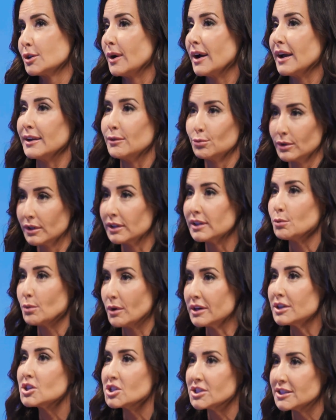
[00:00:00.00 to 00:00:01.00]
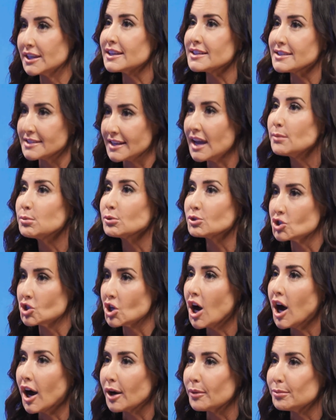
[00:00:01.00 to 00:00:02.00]
I really wanted to just get a stable
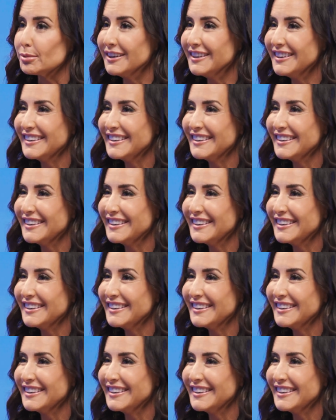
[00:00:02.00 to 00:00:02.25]
job.